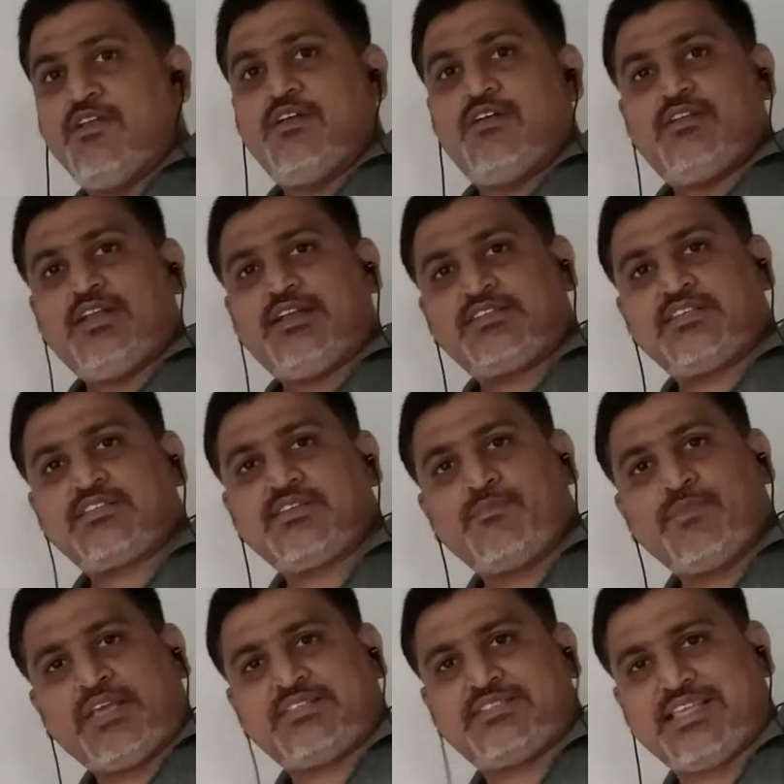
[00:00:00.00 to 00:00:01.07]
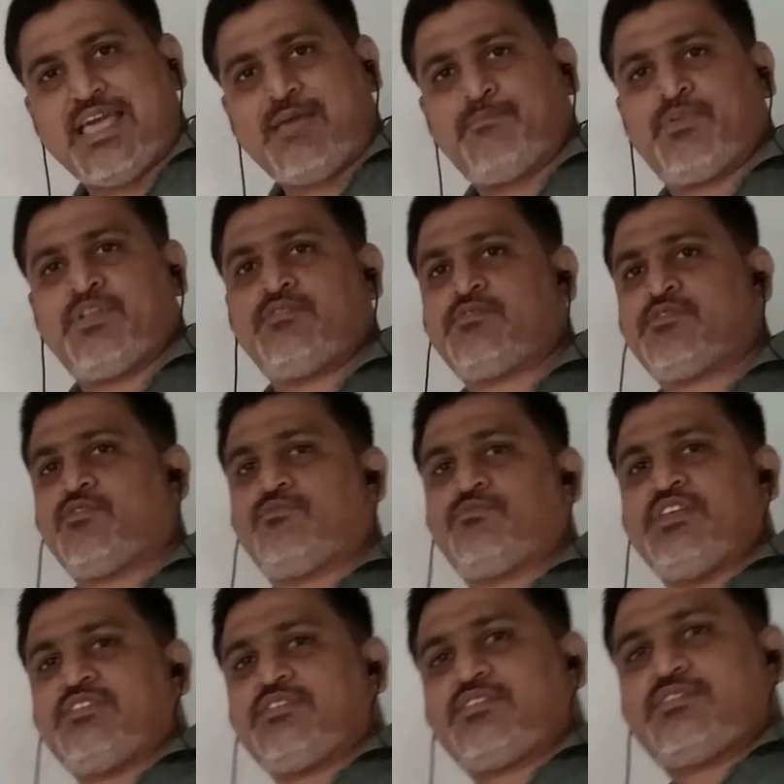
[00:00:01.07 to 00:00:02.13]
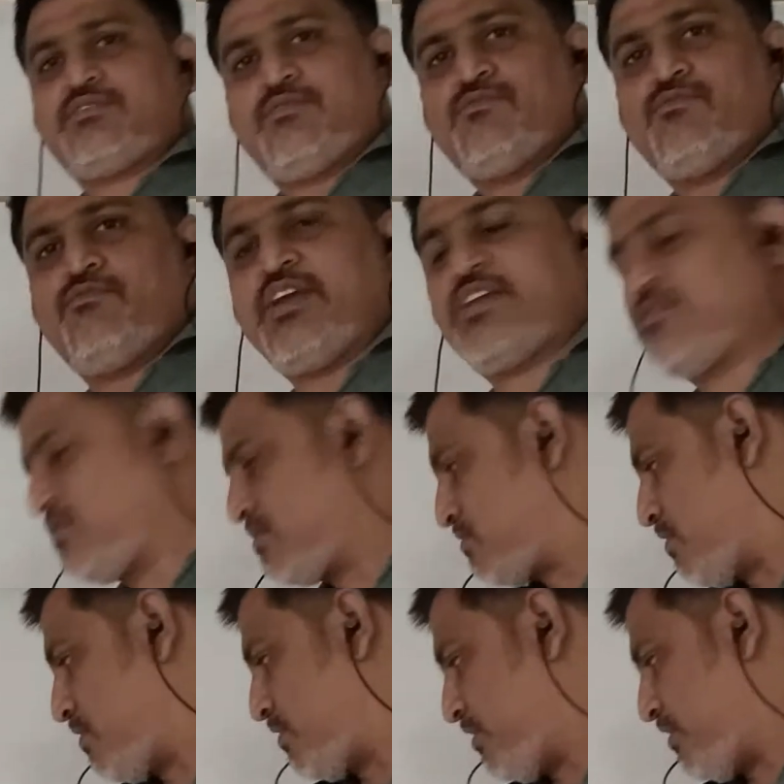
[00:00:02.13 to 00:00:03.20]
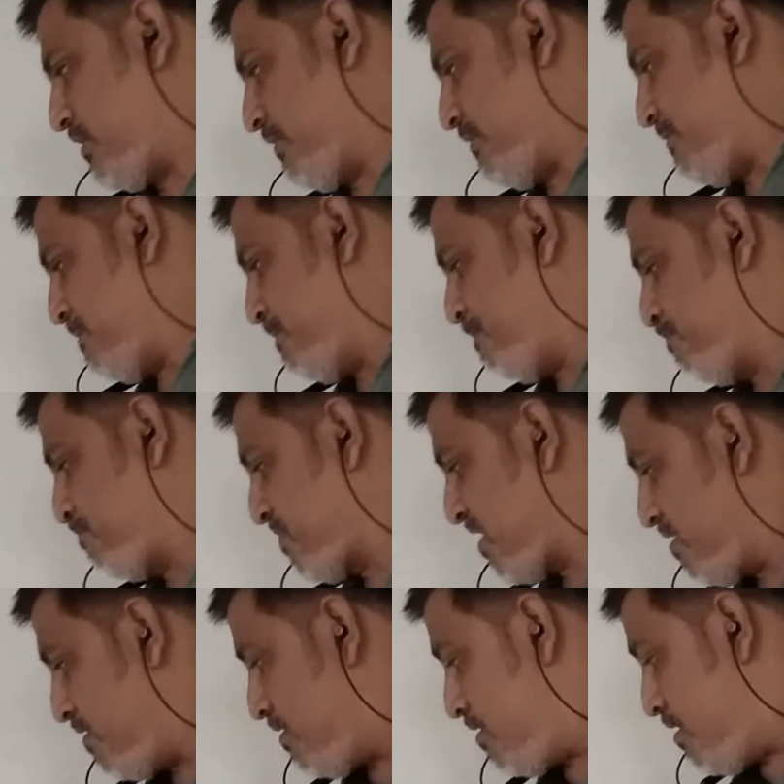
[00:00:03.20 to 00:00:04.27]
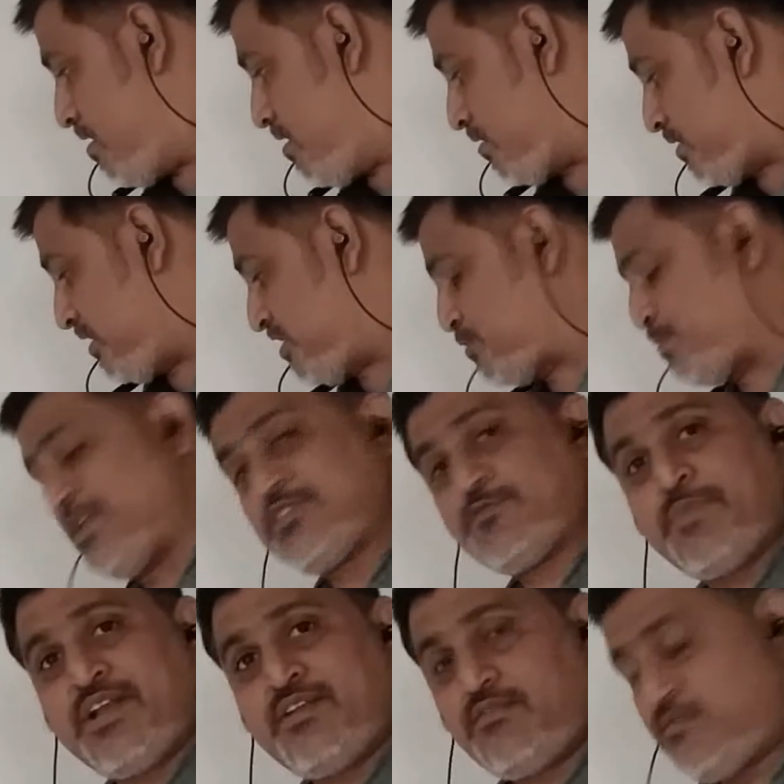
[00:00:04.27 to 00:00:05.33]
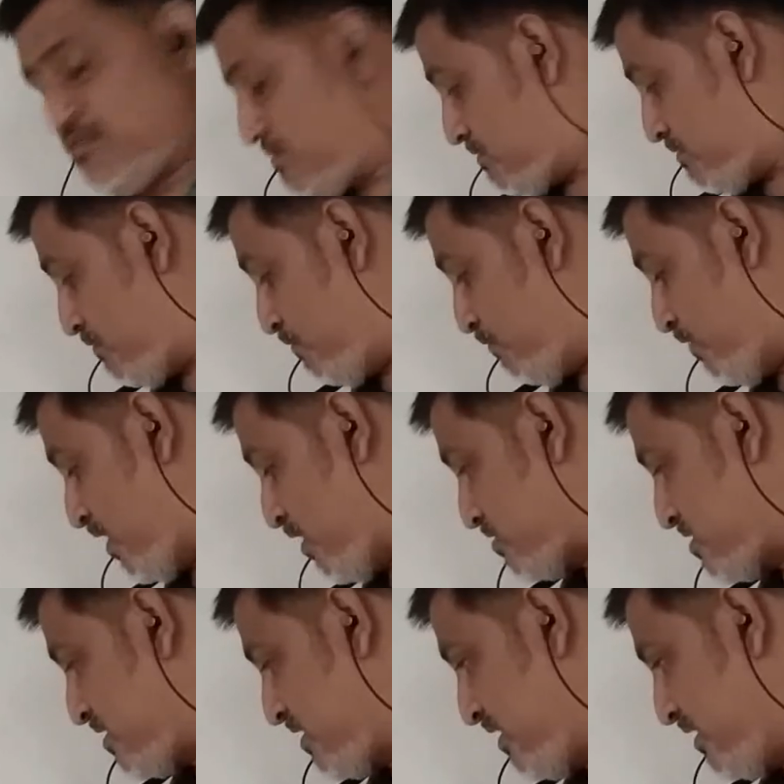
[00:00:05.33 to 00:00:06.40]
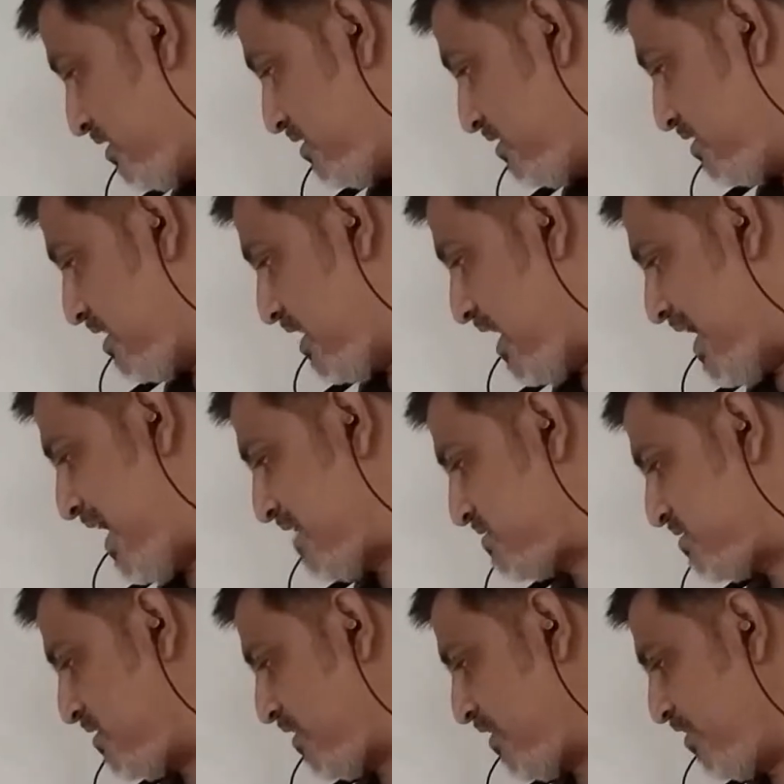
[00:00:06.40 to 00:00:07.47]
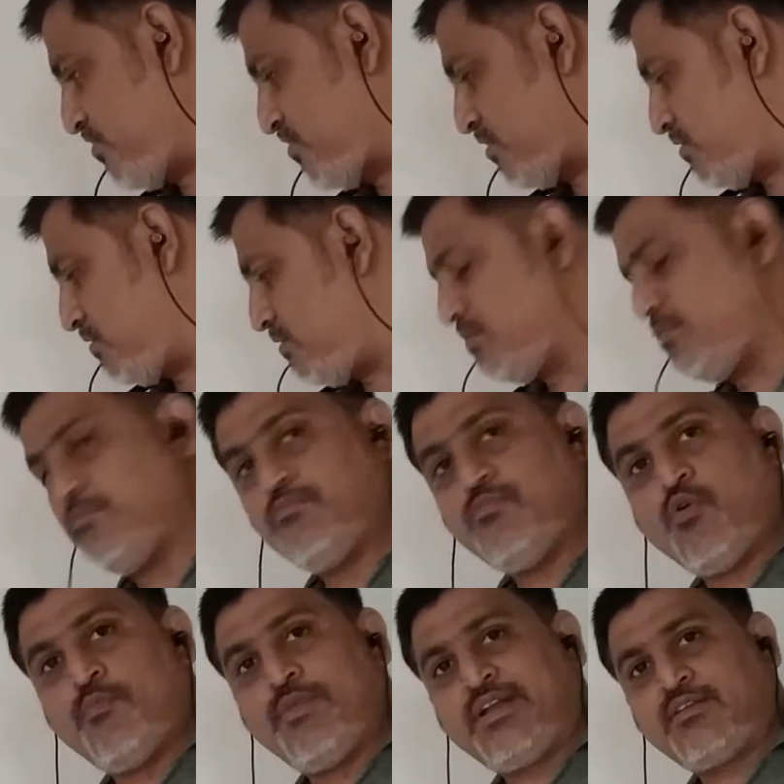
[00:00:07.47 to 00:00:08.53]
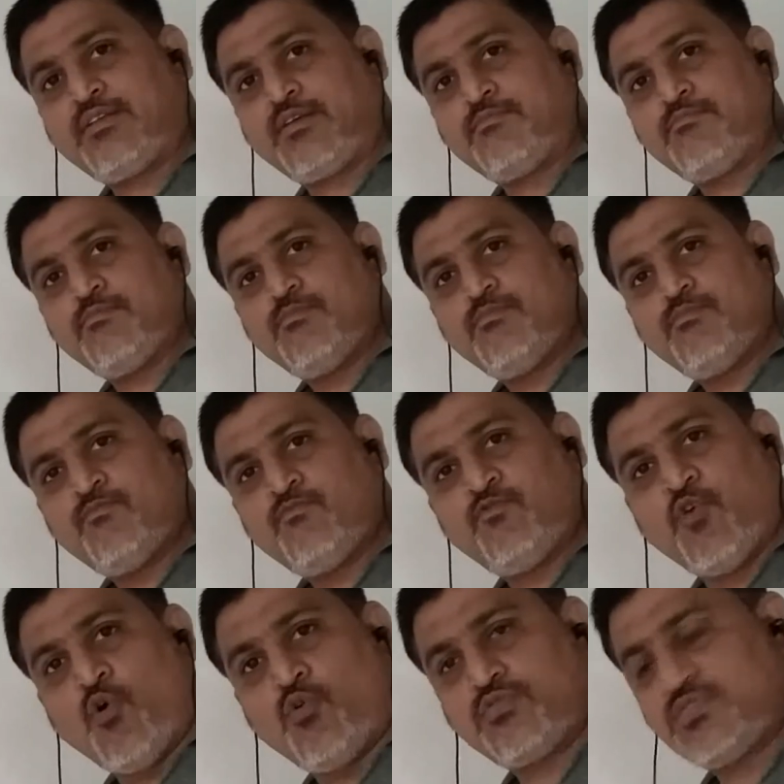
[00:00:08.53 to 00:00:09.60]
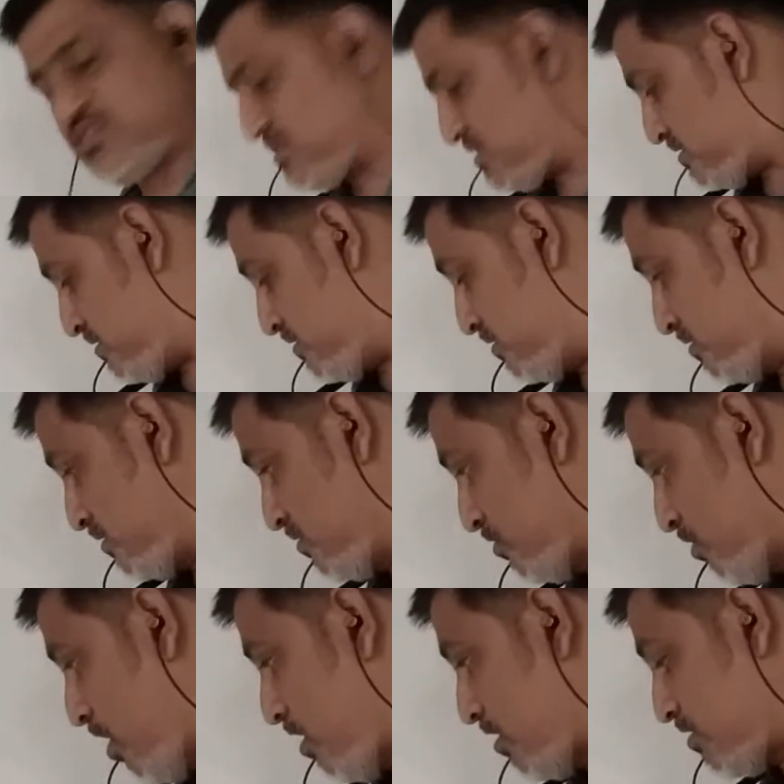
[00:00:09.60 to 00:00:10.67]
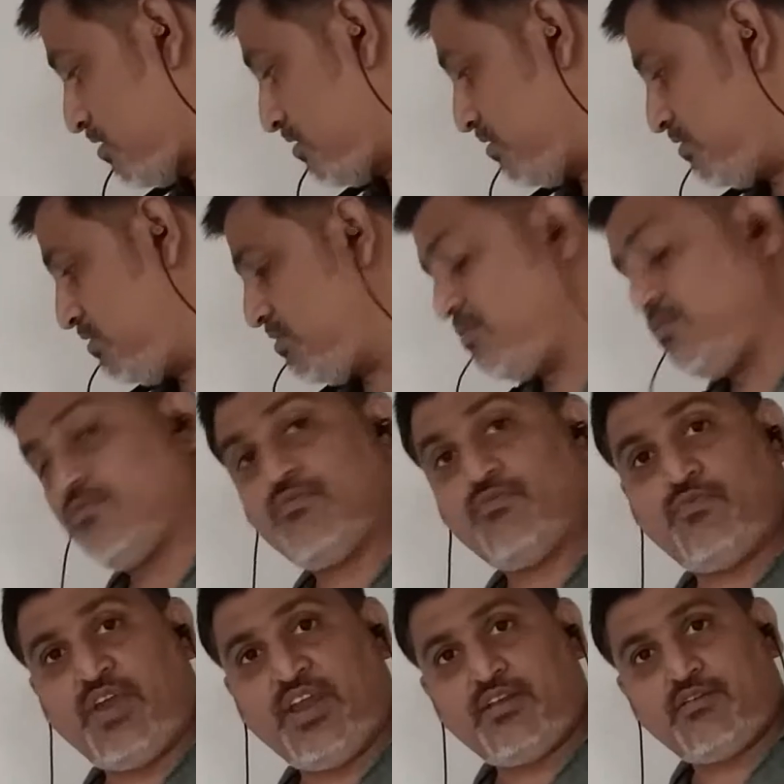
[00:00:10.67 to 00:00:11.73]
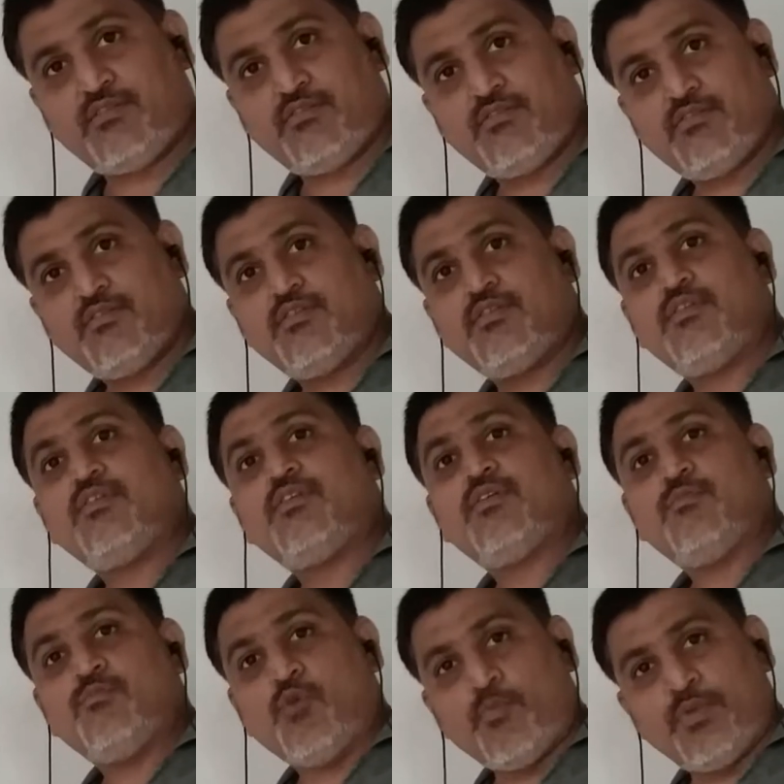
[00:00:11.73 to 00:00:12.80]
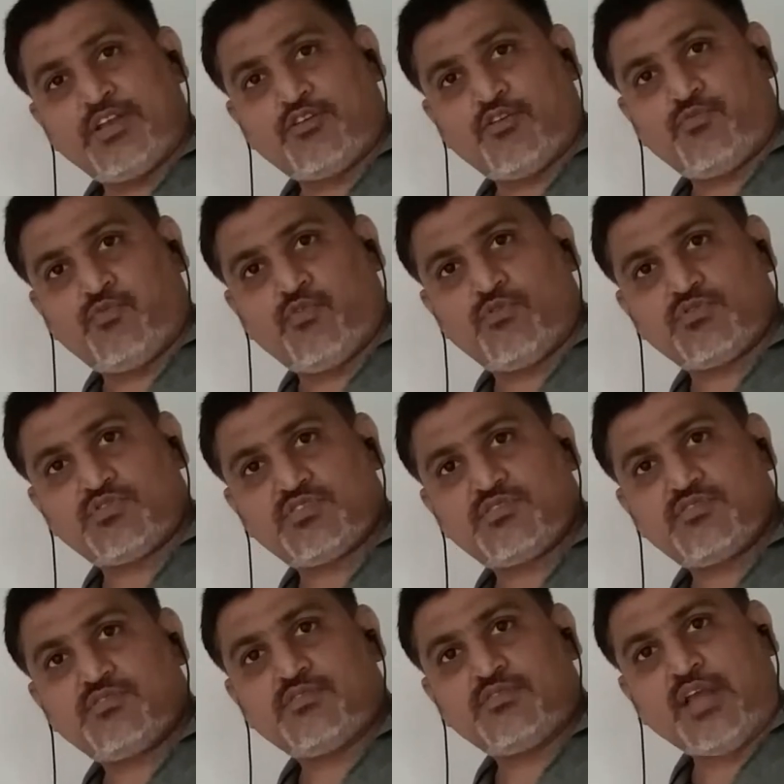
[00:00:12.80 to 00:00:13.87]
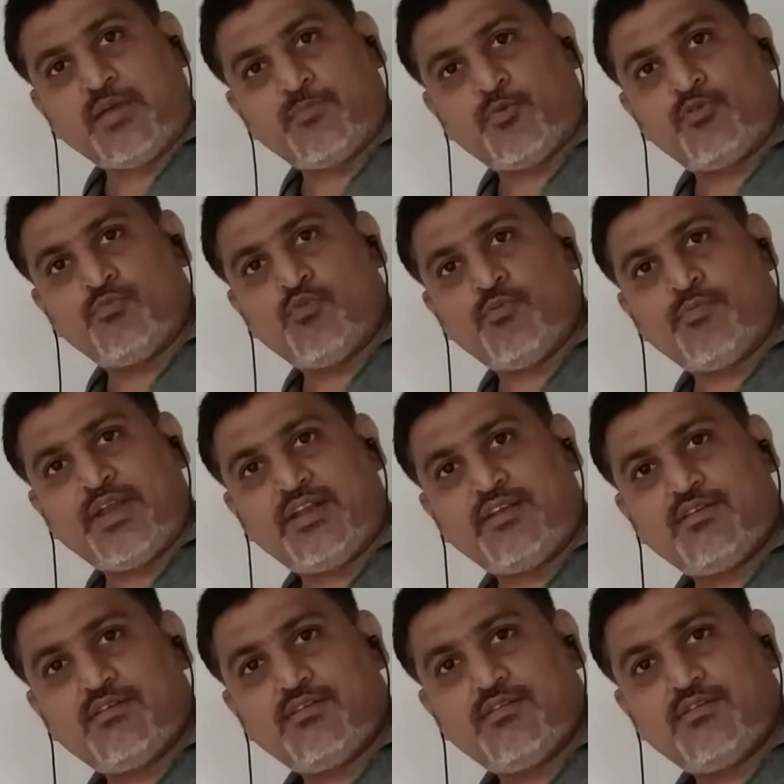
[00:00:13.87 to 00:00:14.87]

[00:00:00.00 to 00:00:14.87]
Let's see some examples of this vector quantity. Displacement, velocity, acceleration, momentum, force, torque, weight, moment of force, dipole moment.